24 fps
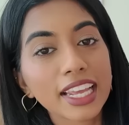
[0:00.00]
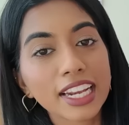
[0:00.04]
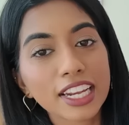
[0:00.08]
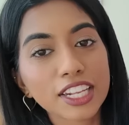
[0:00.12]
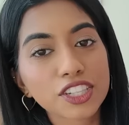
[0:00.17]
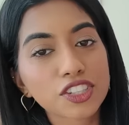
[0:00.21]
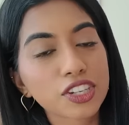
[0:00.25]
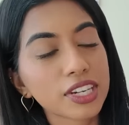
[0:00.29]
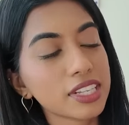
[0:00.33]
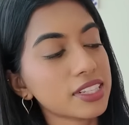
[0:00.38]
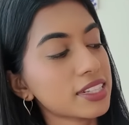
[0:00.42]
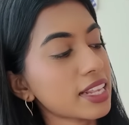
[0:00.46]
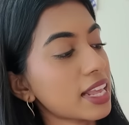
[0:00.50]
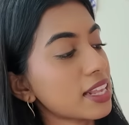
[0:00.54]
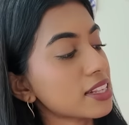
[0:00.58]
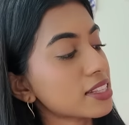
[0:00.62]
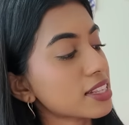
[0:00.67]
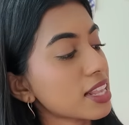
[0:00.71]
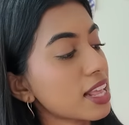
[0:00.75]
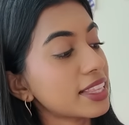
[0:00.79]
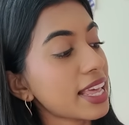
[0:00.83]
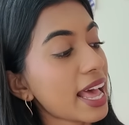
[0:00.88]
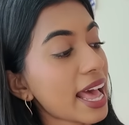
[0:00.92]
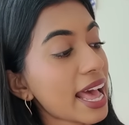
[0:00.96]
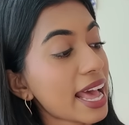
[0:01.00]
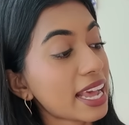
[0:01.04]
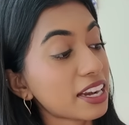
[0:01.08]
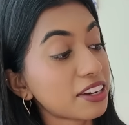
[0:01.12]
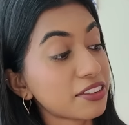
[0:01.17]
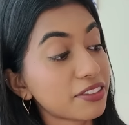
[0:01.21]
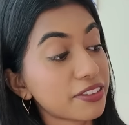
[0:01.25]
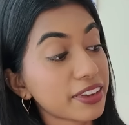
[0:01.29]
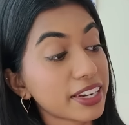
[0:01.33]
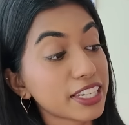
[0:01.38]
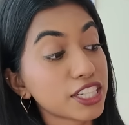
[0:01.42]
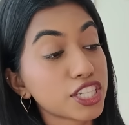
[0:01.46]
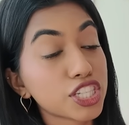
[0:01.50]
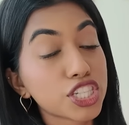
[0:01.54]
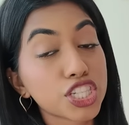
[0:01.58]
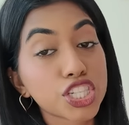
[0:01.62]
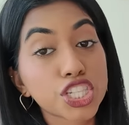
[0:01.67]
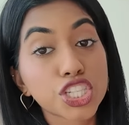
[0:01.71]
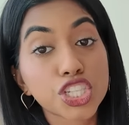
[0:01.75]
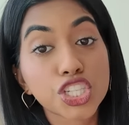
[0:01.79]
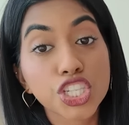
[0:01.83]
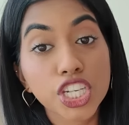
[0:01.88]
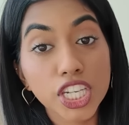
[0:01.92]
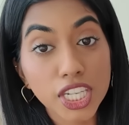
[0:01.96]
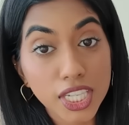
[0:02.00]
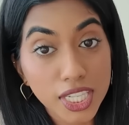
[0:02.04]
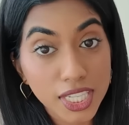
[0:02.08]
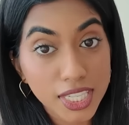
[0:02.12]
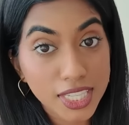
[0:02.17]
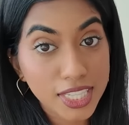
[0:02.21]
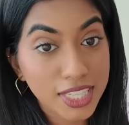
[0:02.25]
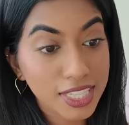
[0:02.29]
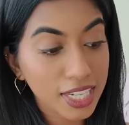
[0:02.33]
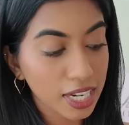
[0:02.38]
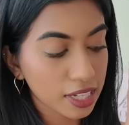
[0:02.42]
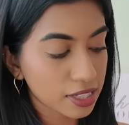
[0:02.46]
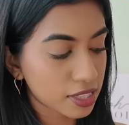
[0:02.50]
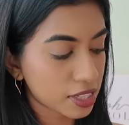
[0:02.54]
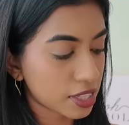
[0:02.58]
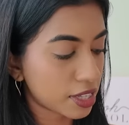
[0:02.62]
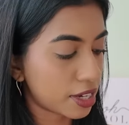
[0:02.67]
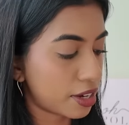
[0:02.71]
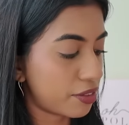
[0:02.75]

It literally says the adventure starts